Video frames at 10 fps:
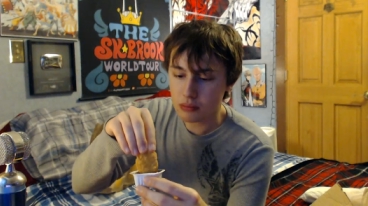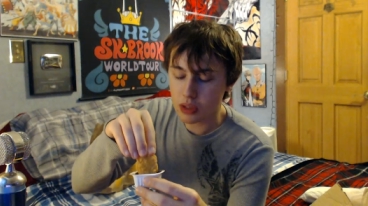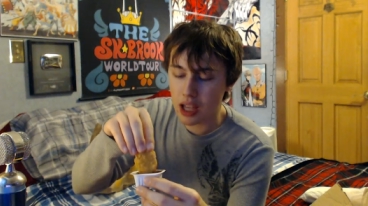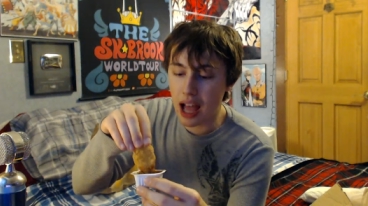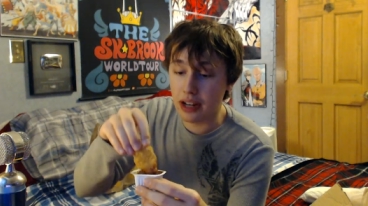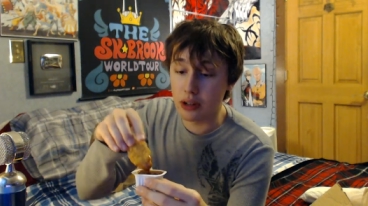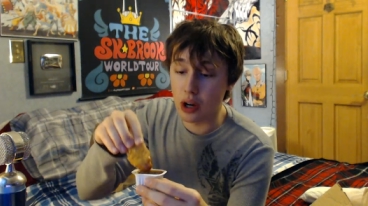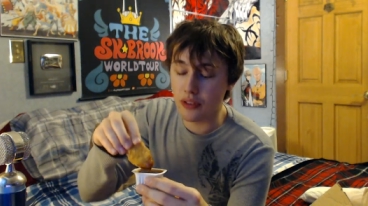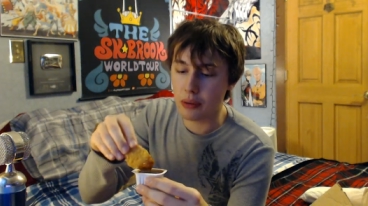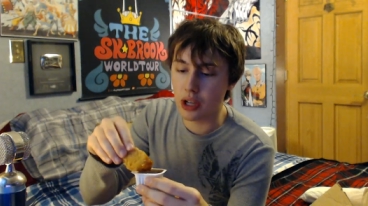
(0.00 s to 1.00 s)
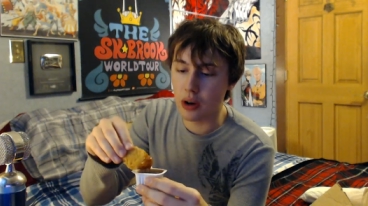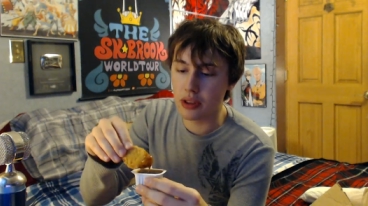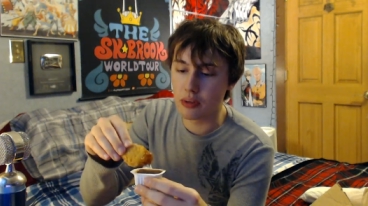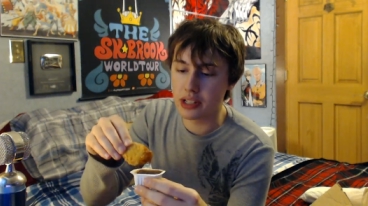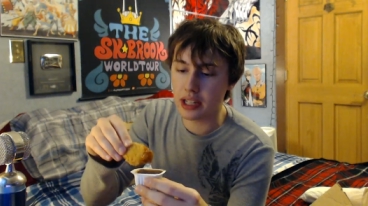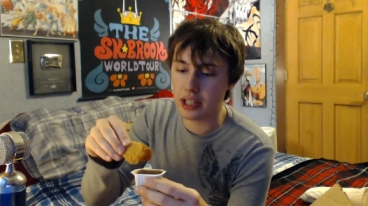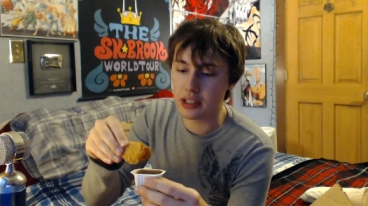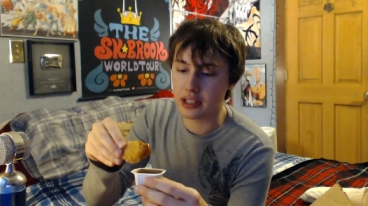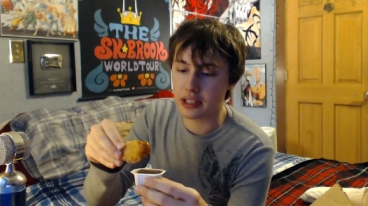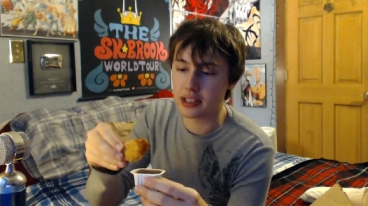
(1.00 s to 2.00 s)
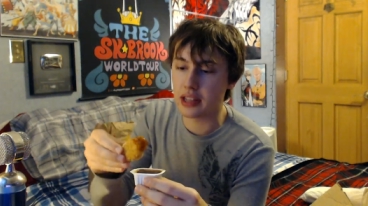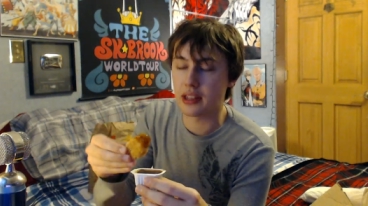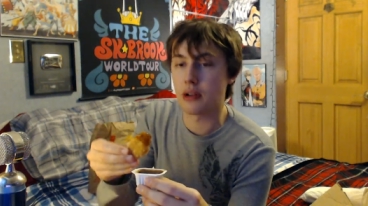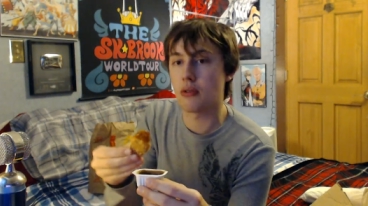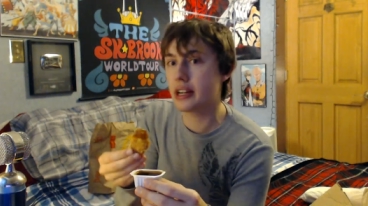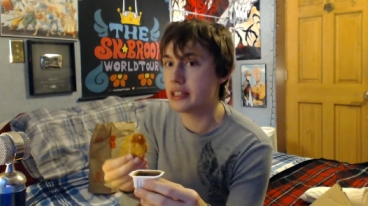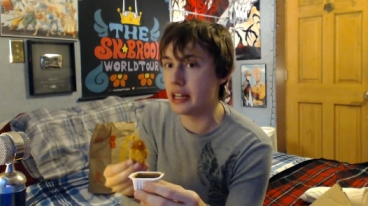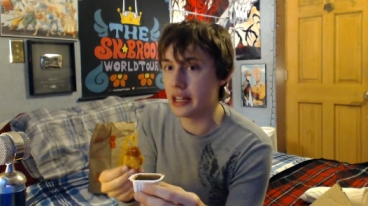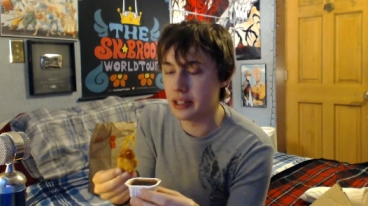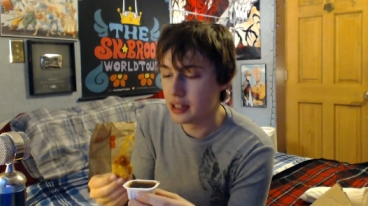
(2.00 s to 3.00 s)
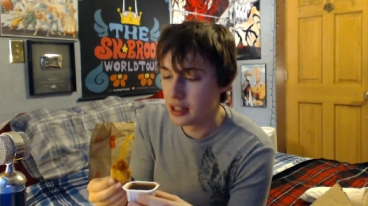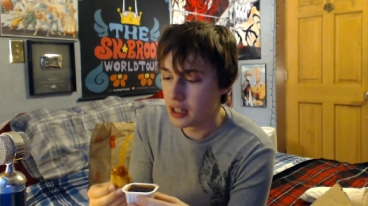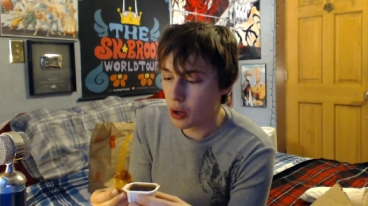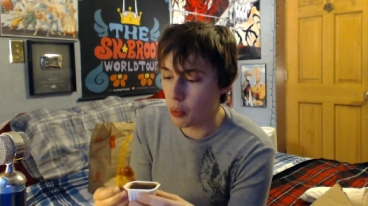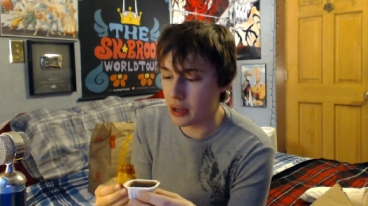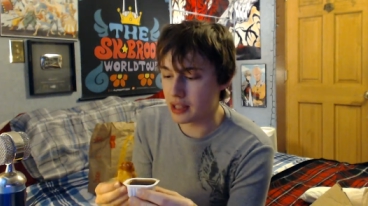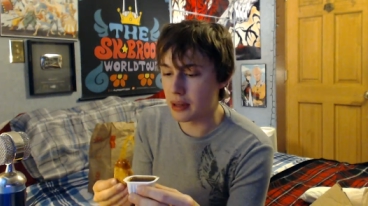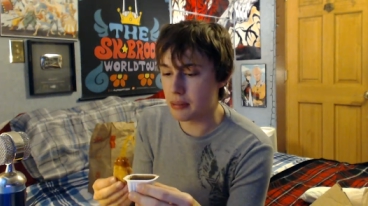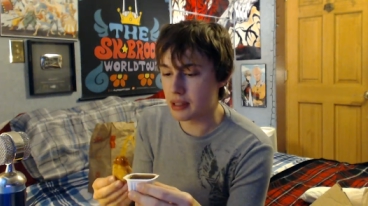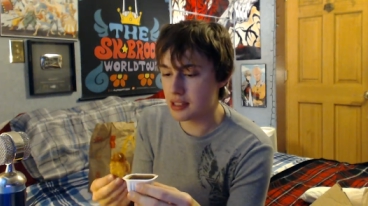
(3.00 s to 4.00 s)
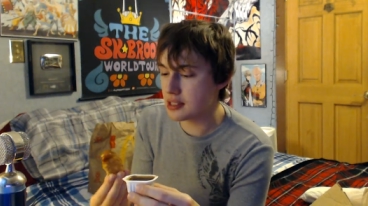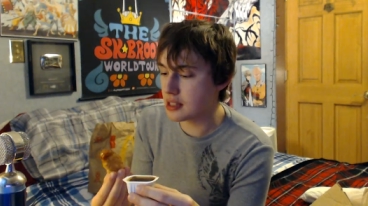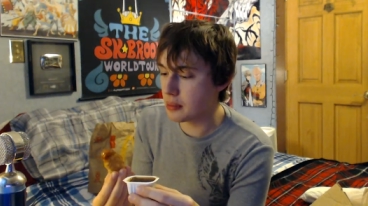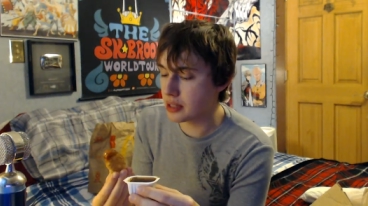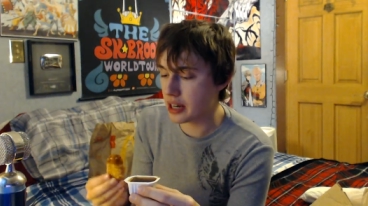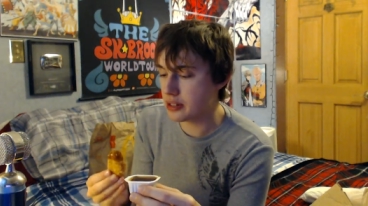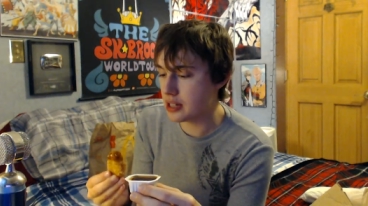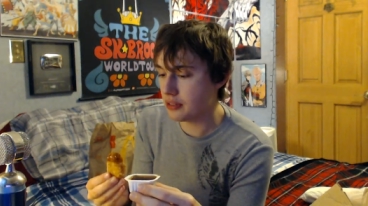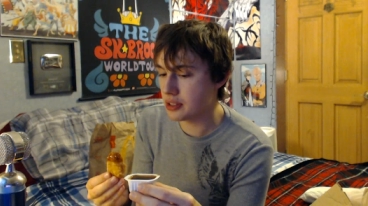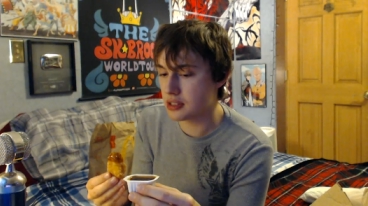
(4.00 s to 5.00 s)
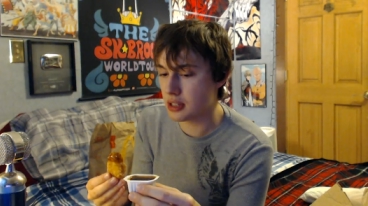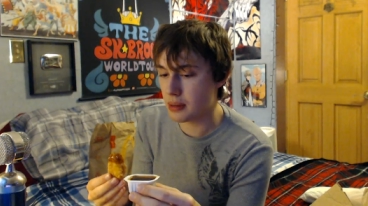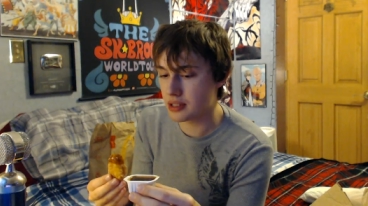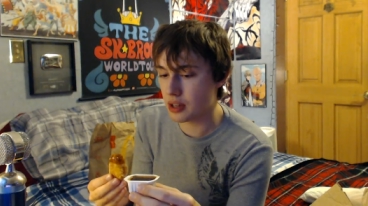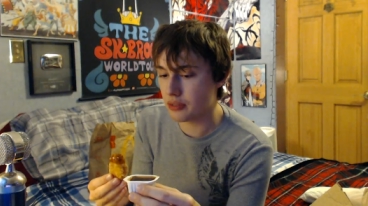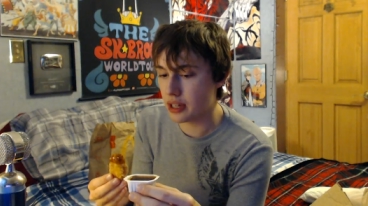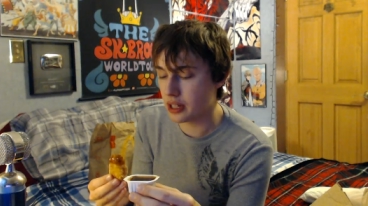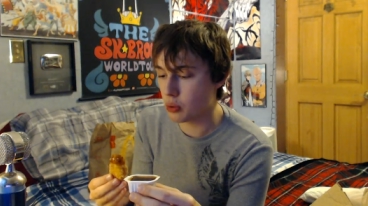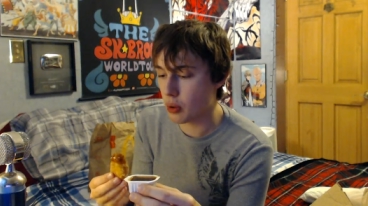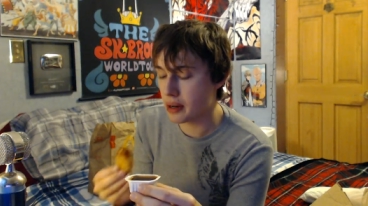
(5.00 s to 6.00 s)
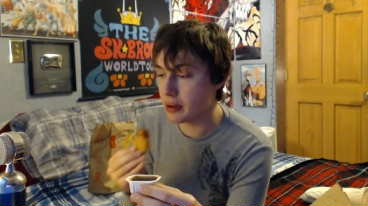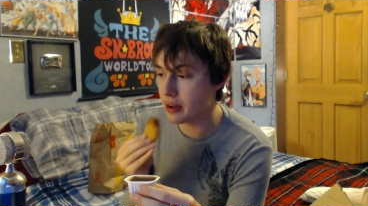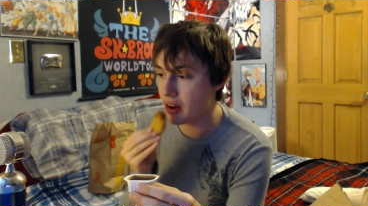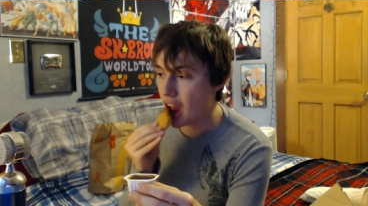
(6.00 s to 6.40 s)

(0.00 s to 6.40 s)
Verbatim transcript: I don't know if I would go to the ridiculous extent that Rick did with it, but this is something I could definitely see myself getting quite a bit.